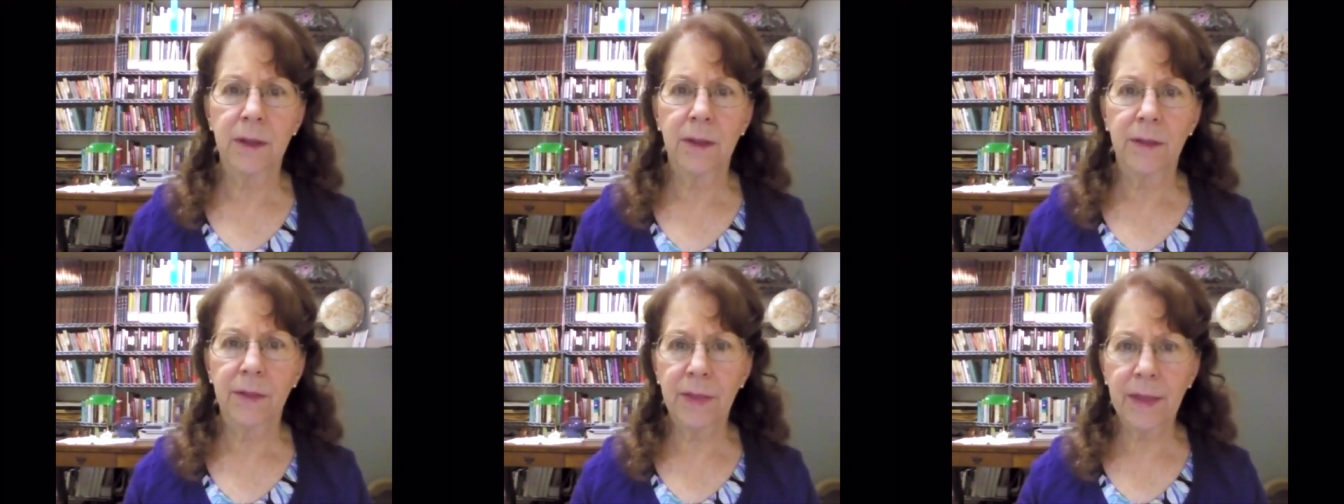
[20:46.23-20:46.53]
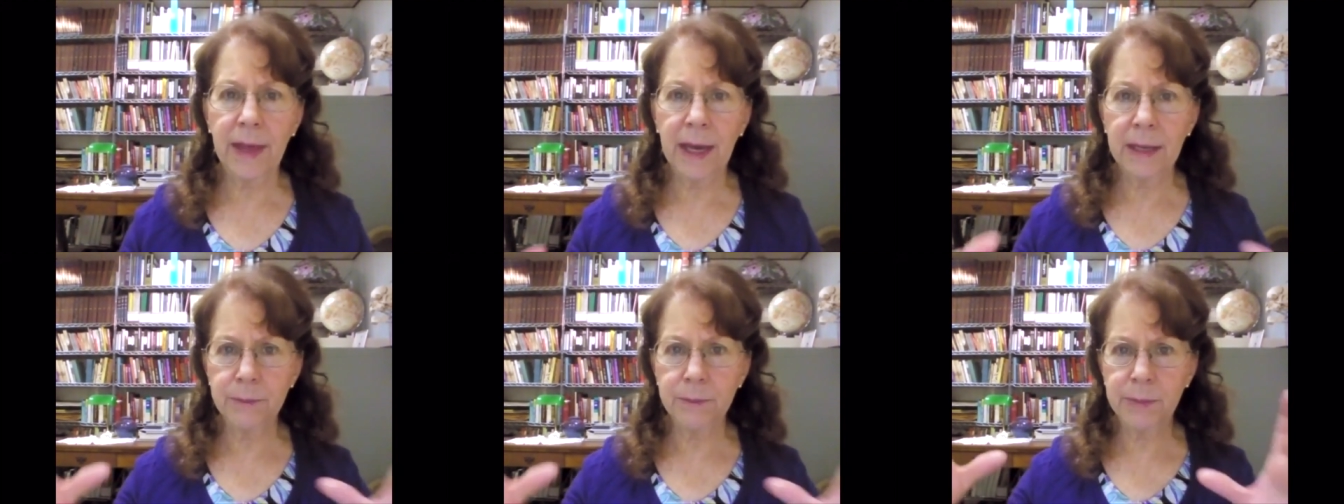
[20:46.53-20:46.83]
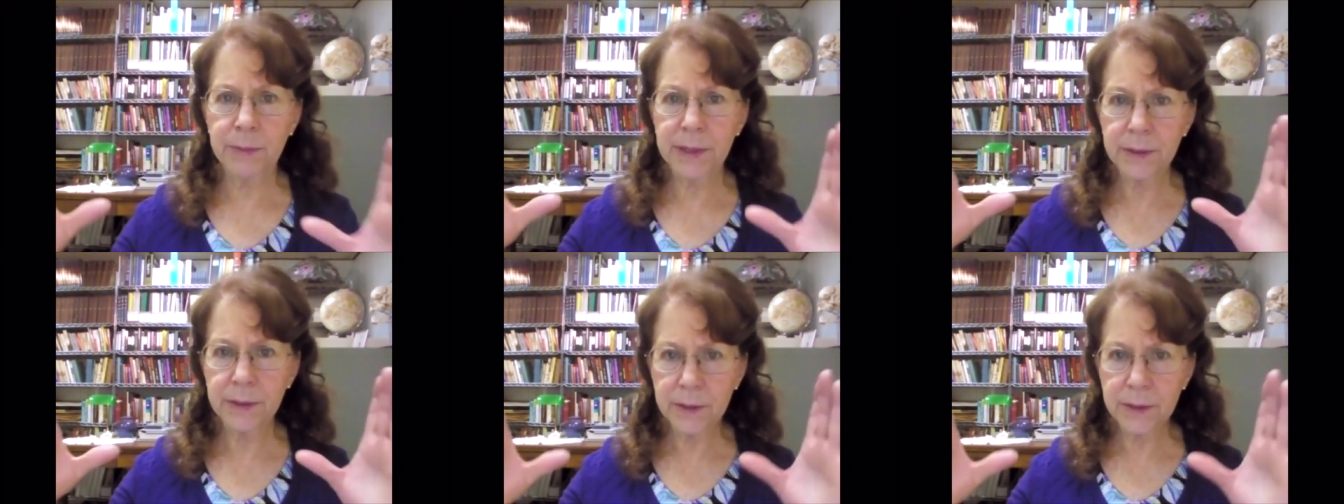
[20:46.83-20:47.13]
that
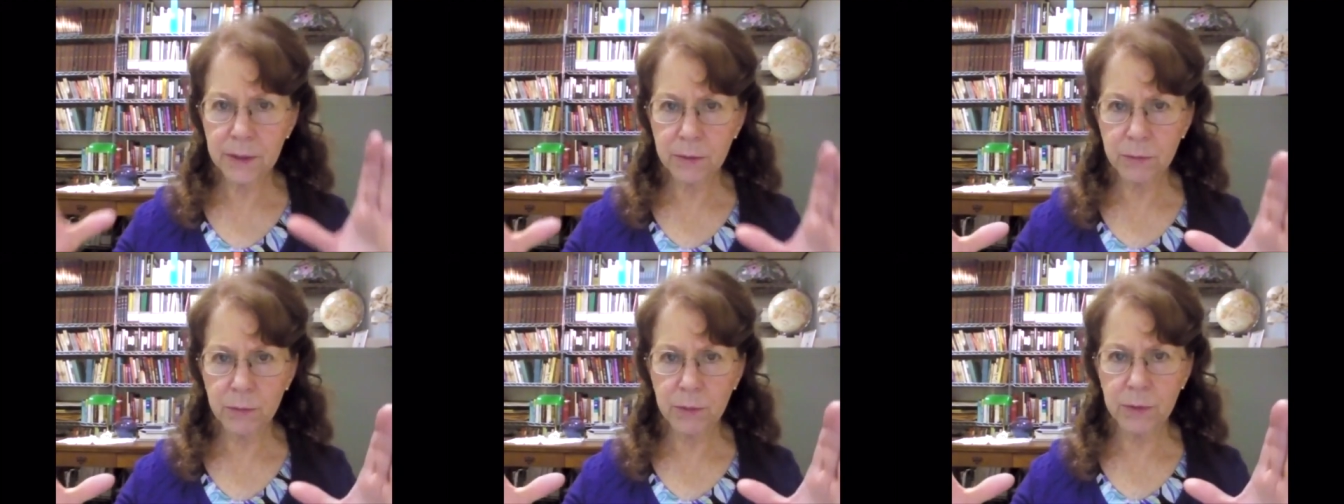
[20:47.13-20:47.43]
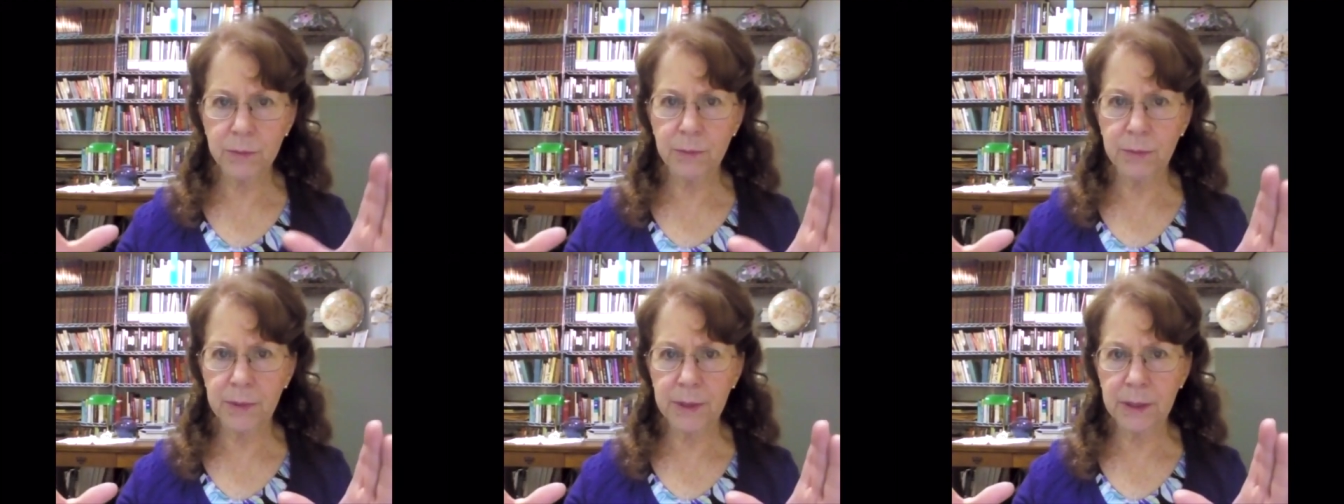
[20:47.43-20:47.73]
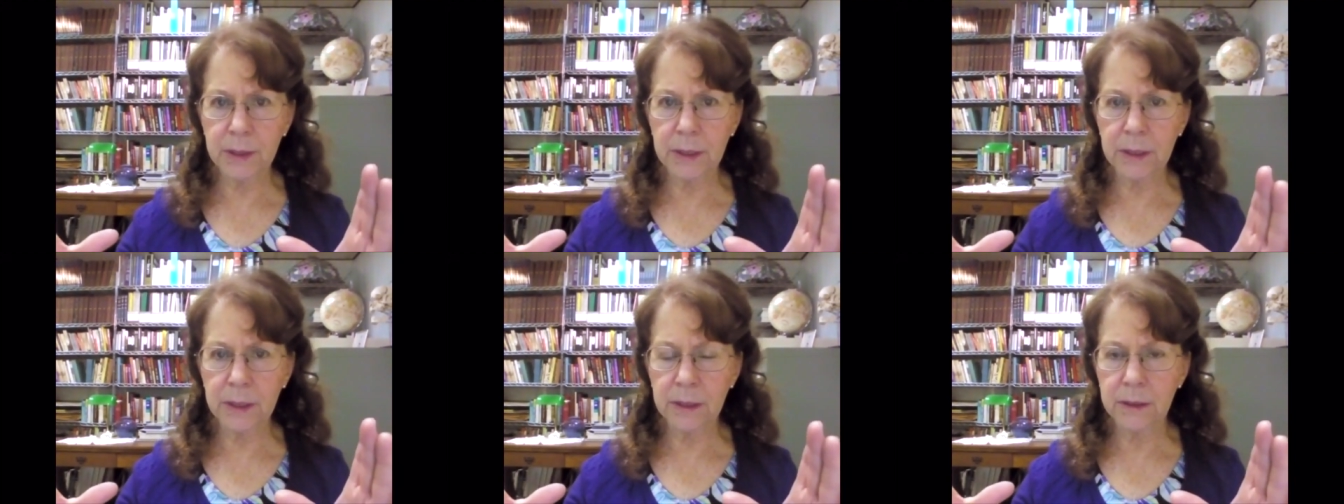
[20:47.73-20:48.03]
period would
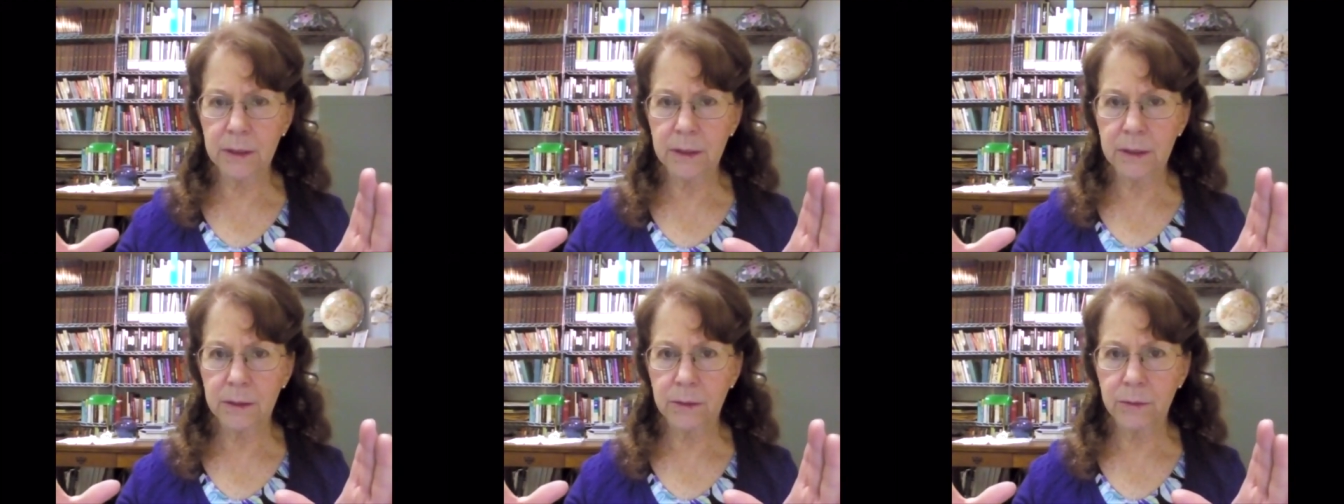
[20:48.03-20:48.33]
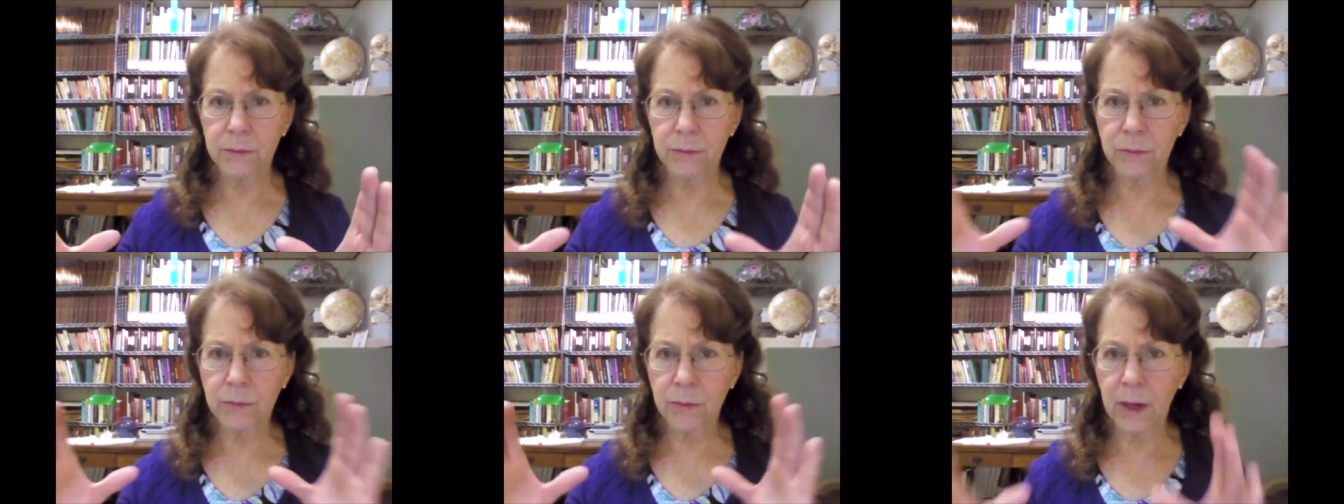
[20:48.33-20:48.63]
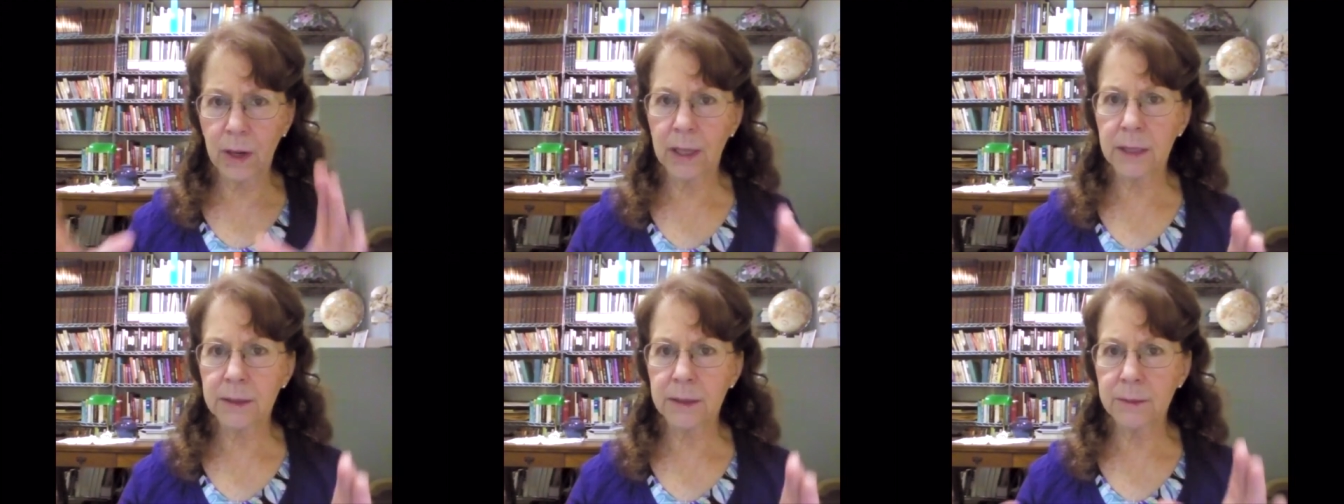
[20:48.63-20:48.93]
be
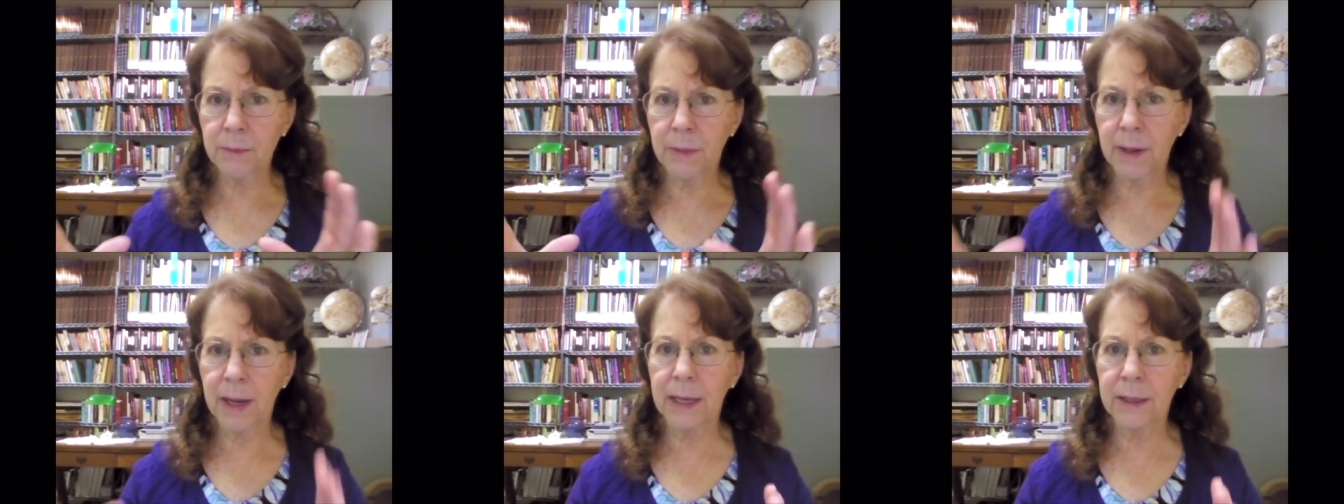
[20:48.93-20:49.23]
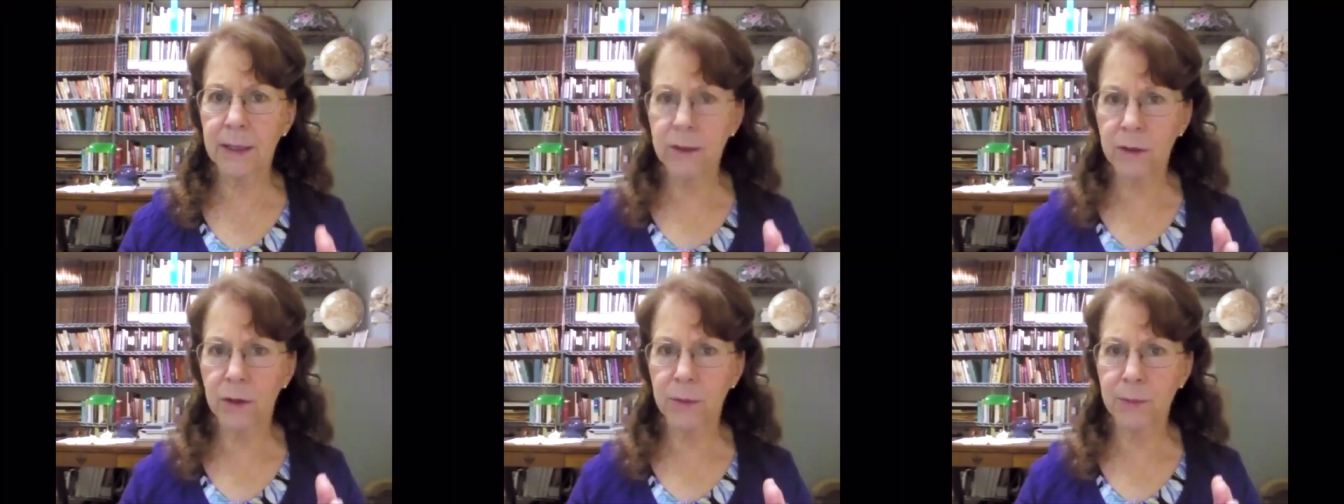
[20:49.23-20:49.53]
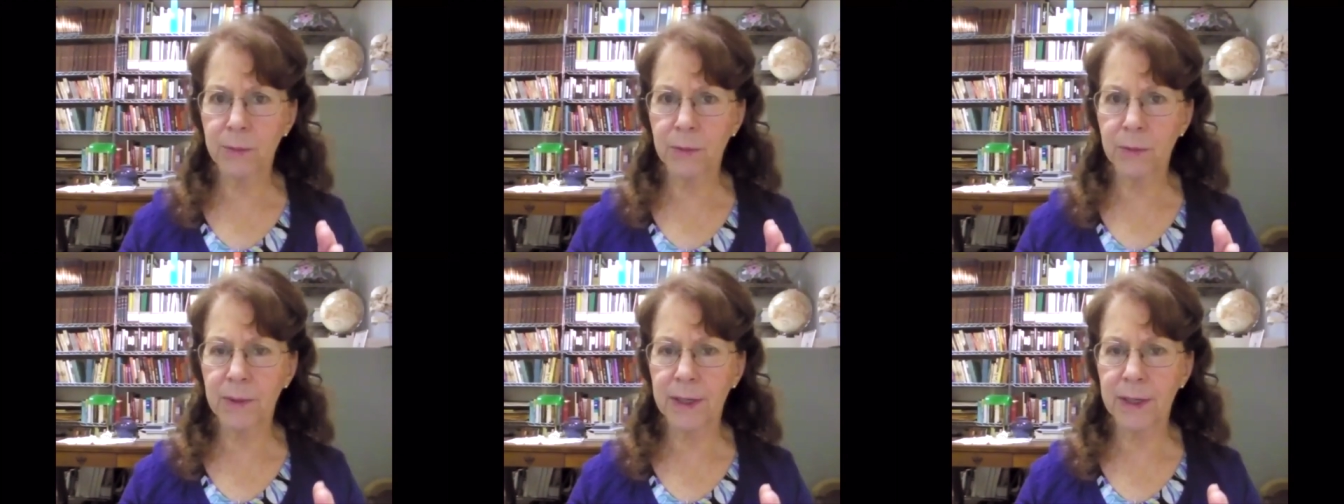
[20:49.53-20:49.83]
run by
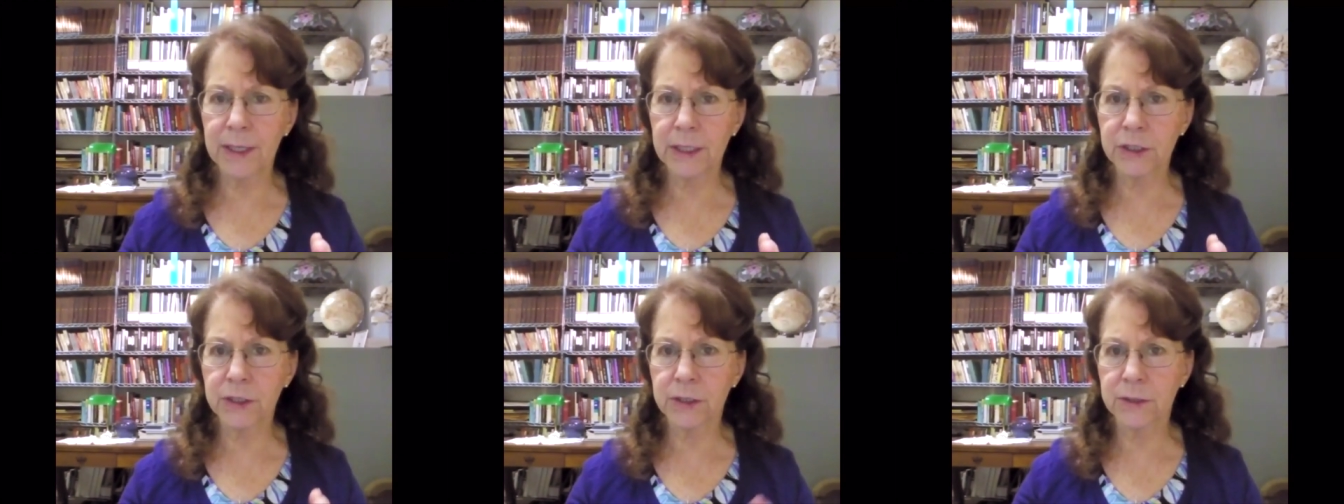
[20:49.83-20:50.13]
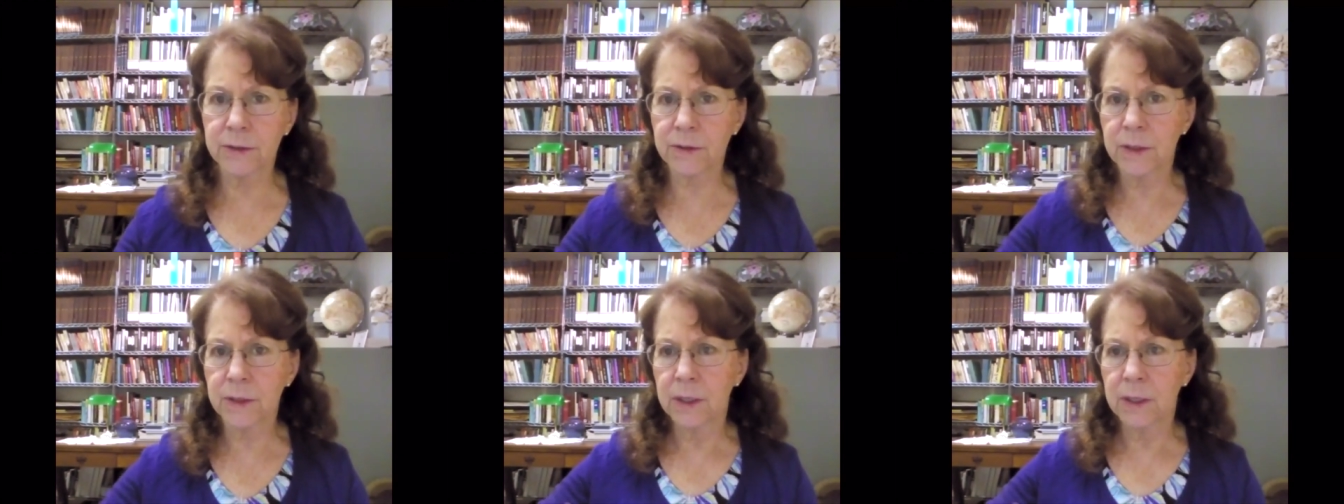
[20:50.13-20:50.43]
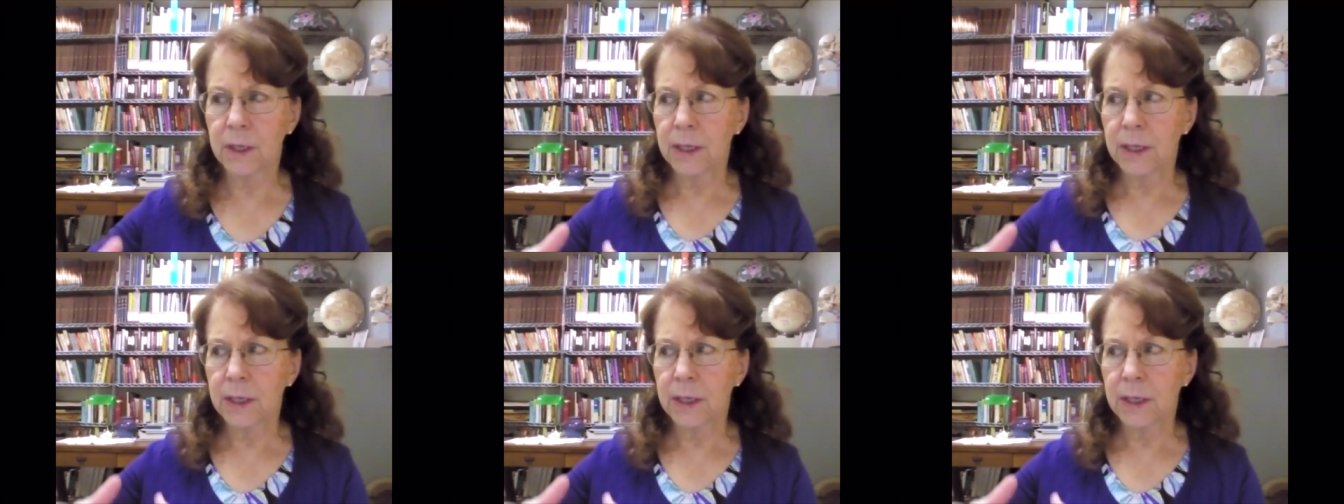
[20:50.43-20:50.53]
corporations